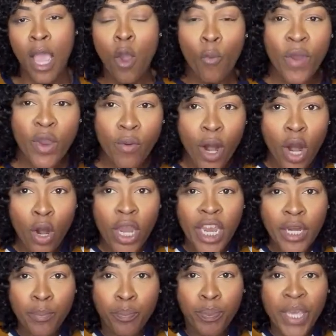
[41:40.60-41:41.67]
We were
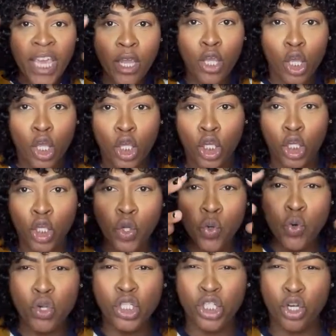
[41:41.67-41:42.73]
in big,
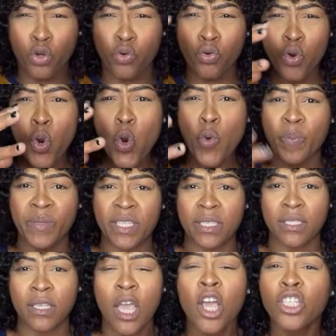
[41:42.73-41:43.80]
huge
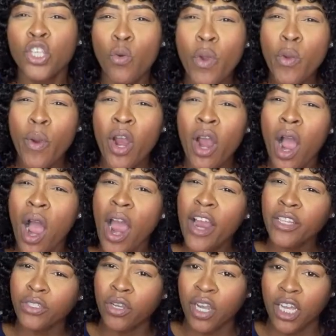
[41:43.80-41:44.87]
groups. So we were
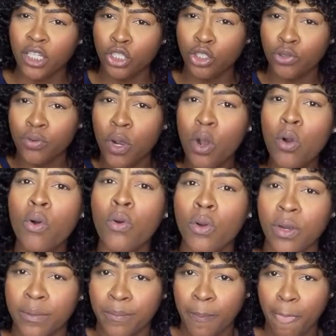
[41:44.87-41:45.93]
hard to
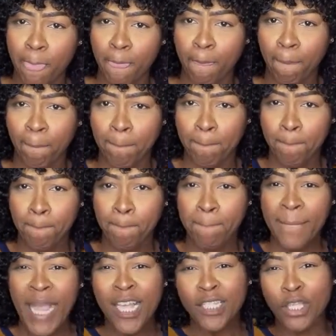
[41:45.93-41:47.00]
control.
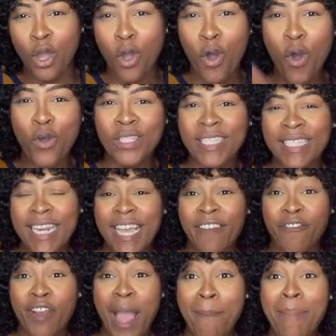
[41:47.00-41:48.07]
So,
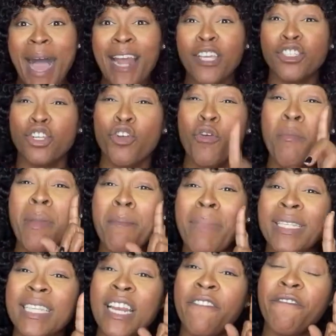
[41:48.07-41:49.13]
slavery abolished. You know, remember,
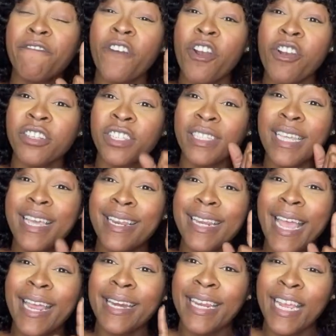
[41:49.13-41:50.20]
so the first thing
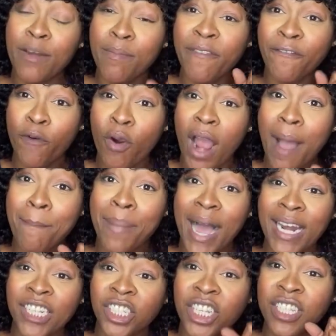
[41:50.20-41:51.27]
they did before
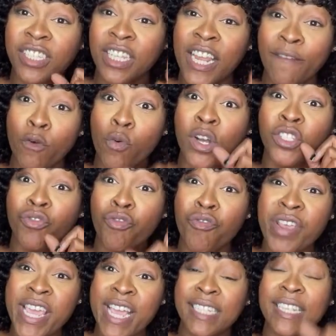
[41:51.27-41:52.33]
abolishing slavery was
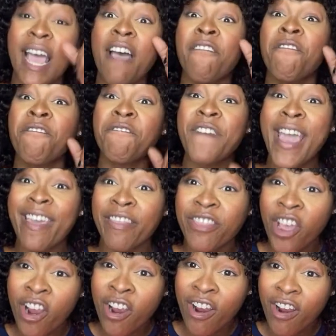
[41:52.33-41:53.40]
raise
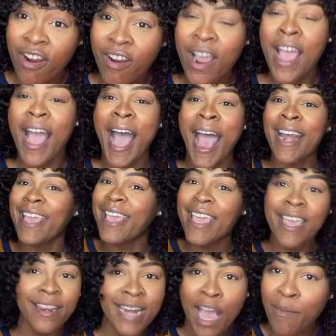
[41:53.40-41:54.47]
feather and
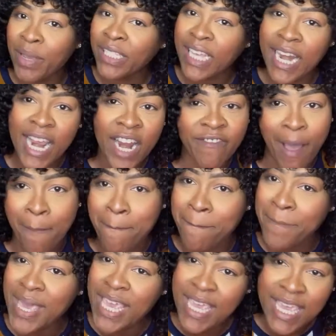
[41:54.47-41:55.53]
ink. That means that they never
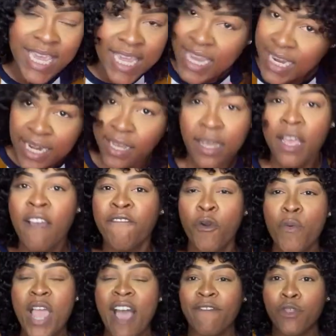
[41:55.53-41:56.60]
mean, for
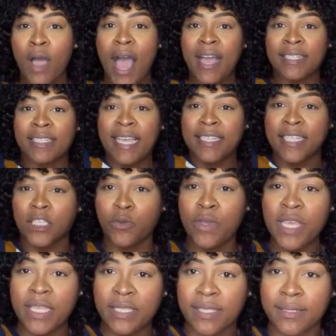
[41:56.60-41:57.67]
we have no access to
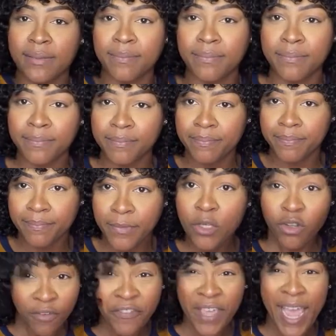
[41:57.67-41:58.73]
it.
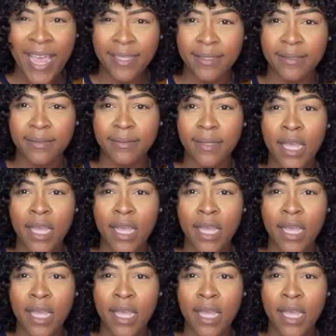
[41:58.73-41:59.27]
You don't forget?